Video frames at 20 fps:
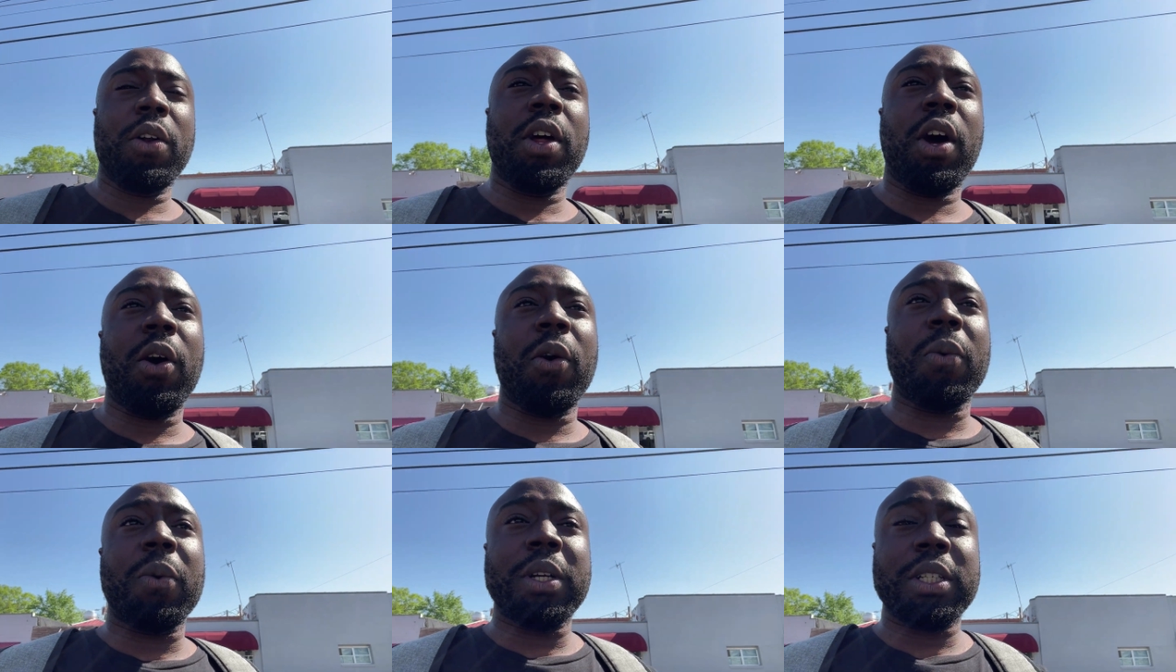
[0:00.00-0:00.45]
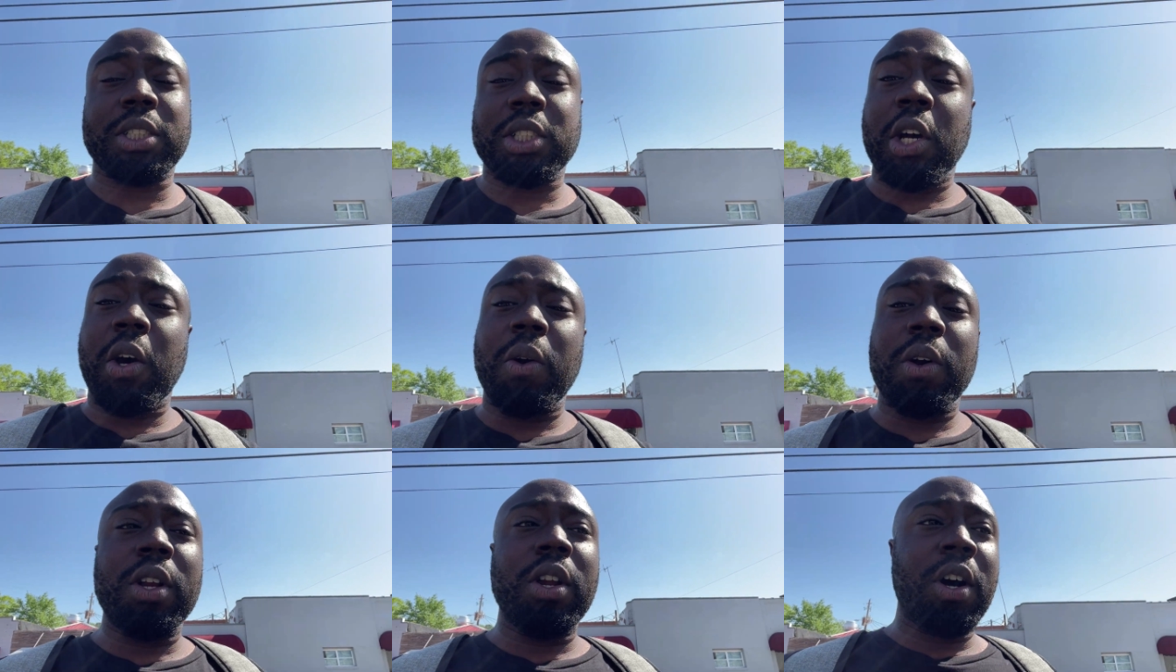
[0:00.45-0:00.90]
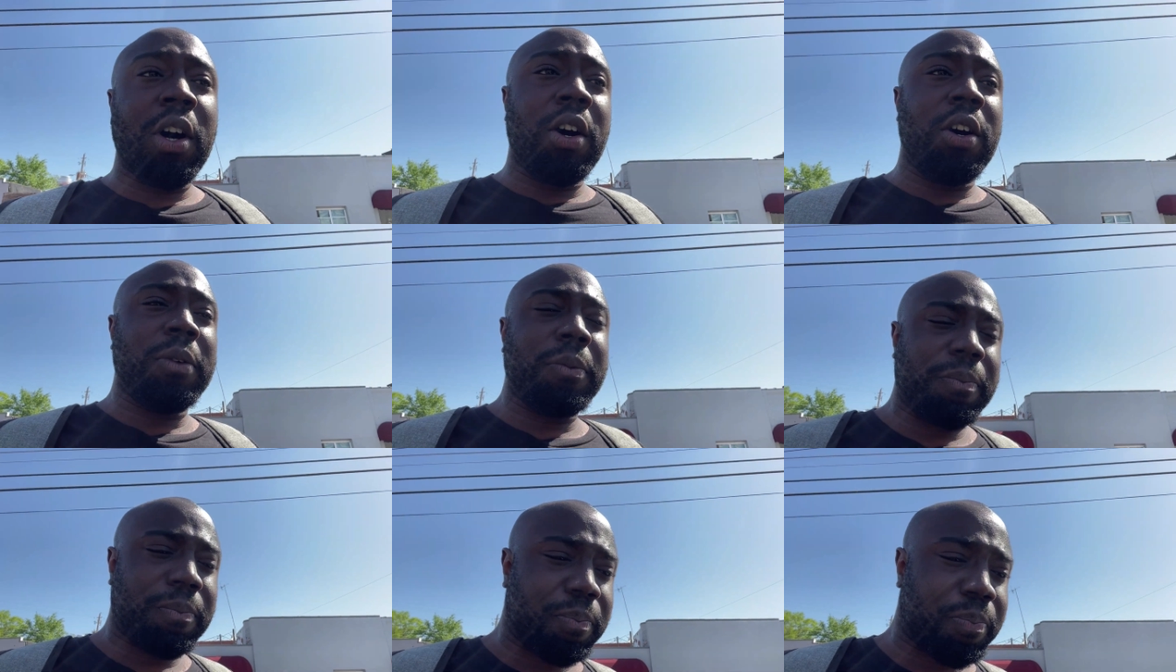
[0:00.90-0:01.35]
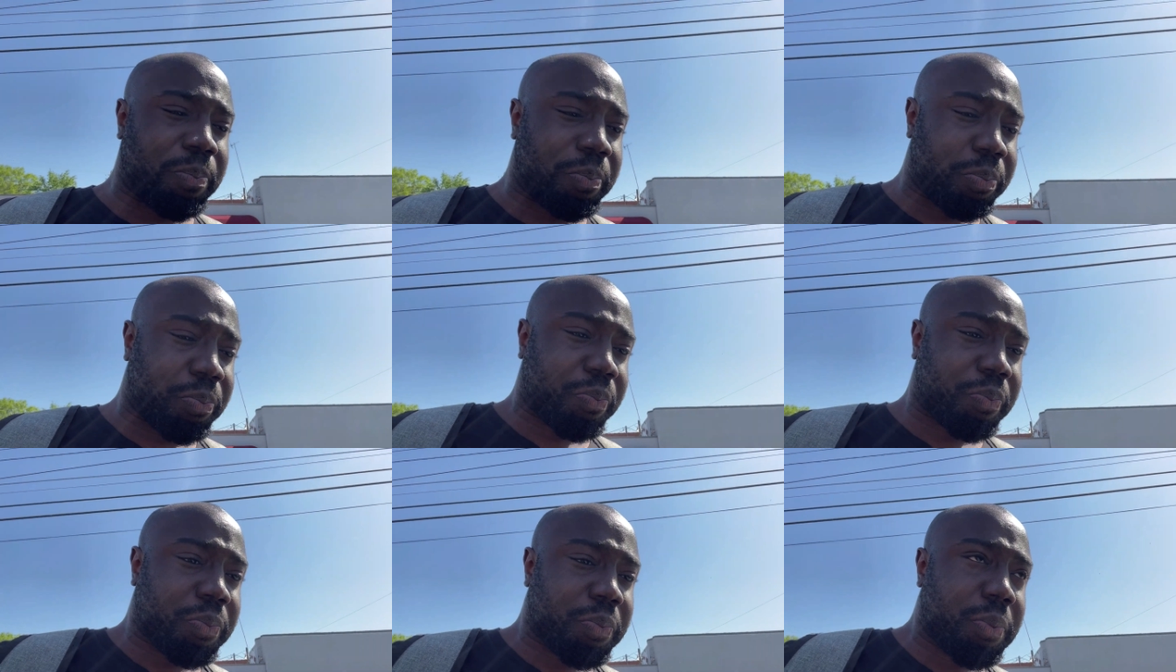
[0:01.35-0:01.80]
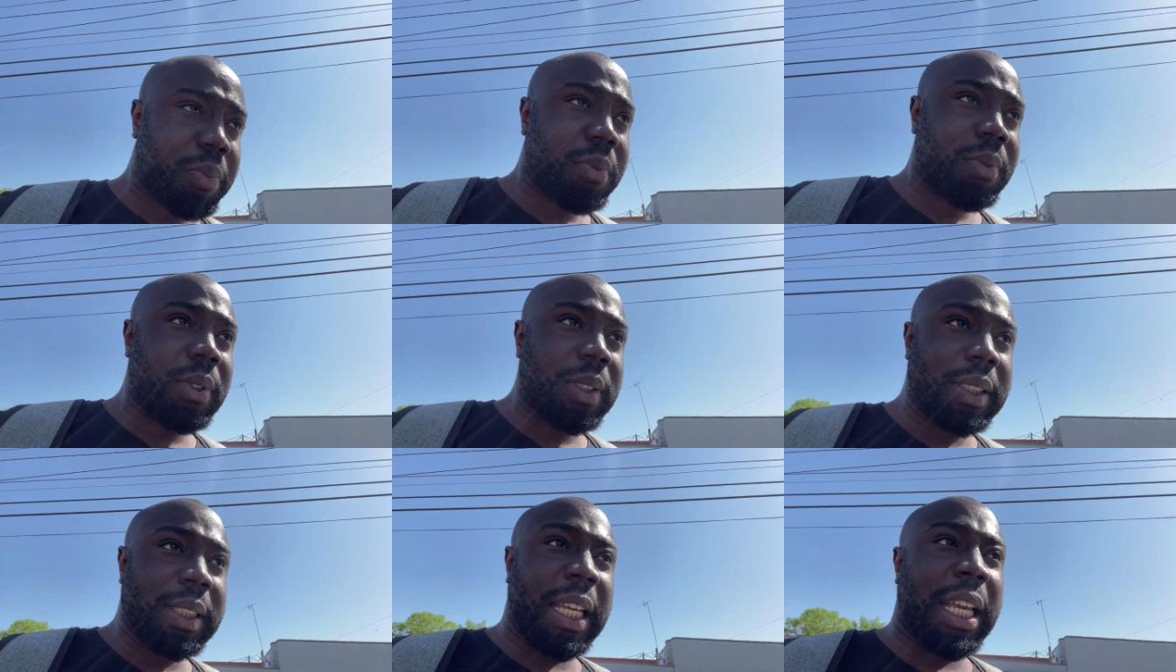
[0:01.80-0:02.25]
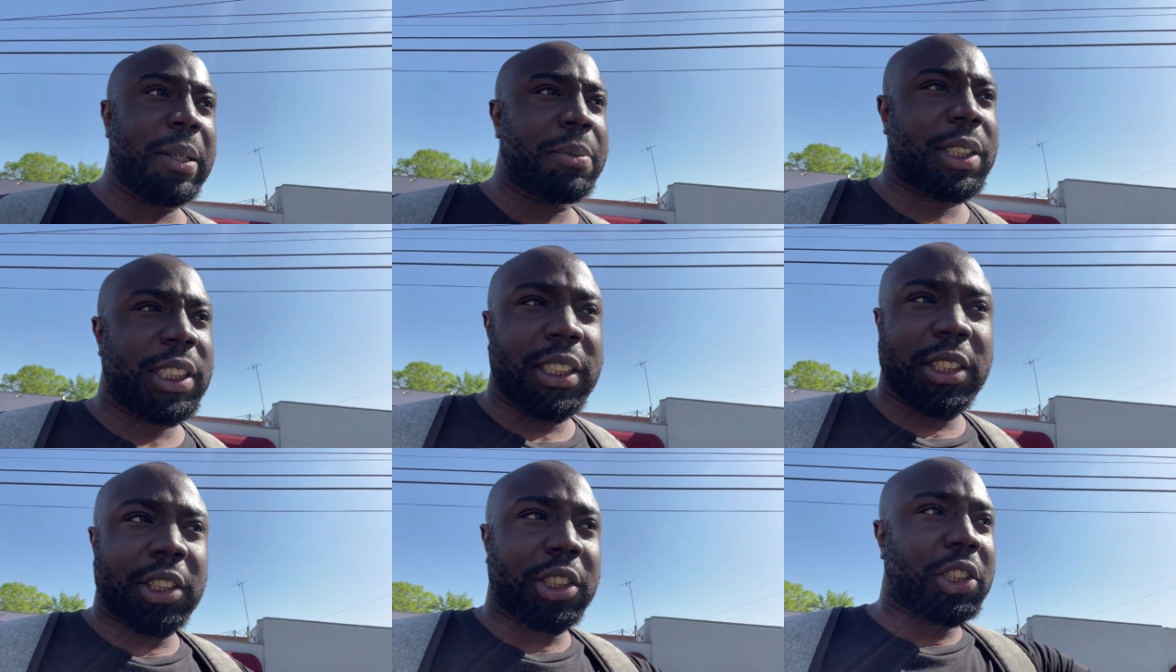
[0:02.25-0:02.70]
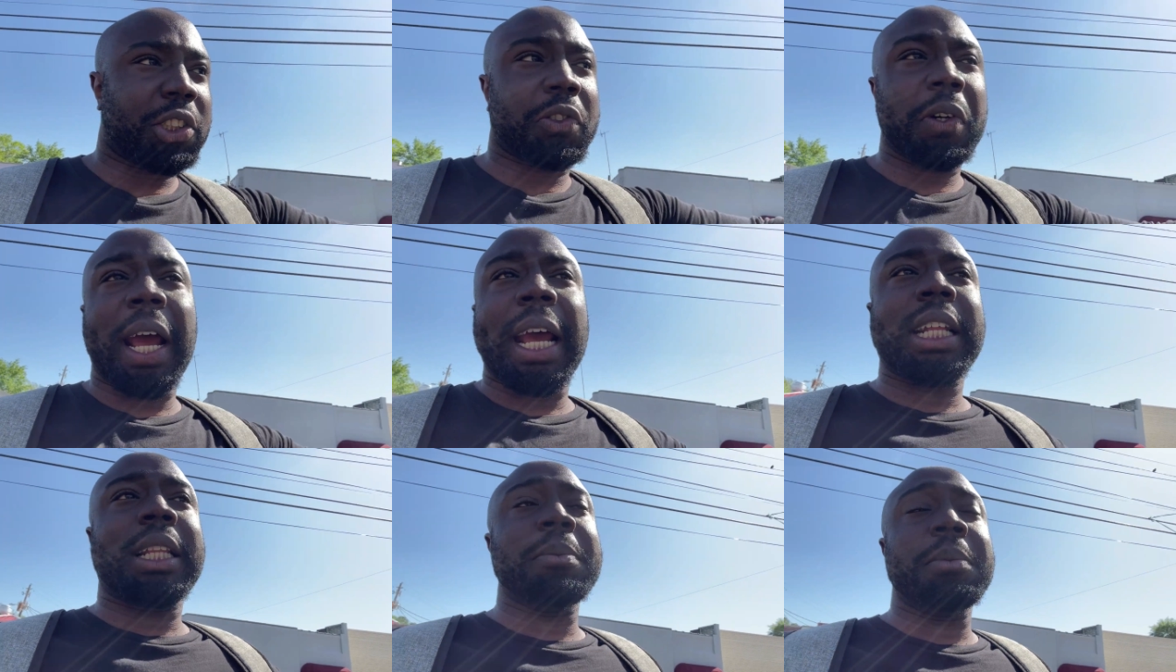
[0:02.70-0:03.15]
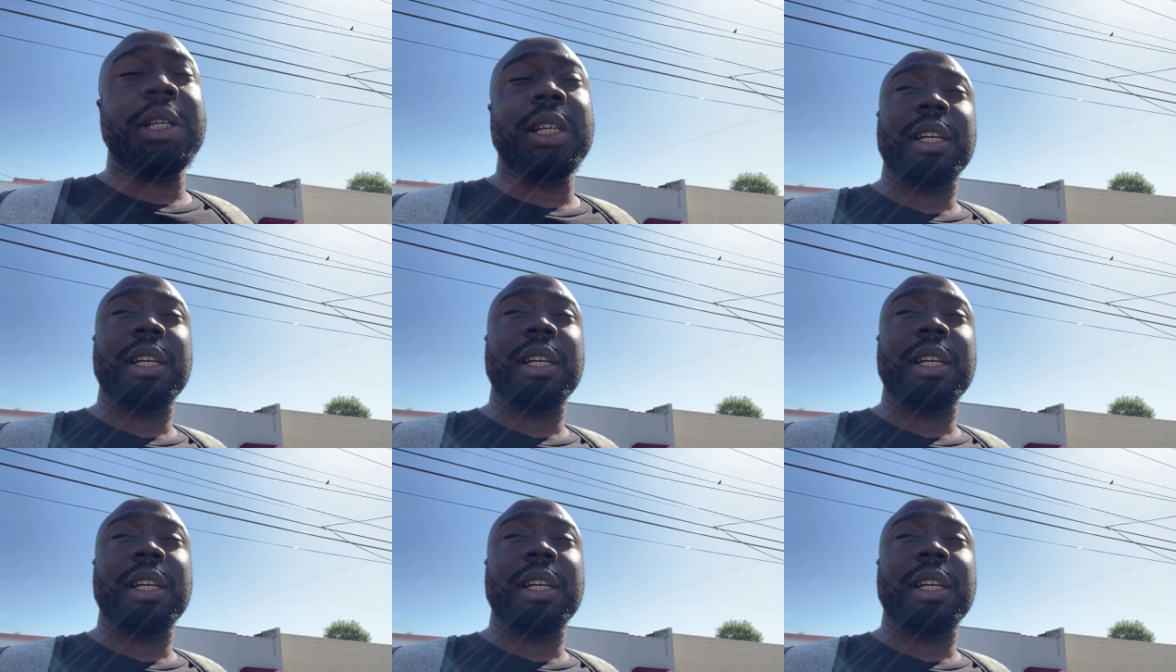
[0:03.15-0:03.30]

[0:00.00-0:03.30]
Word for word: know what's going on. Damn, she just distracted me.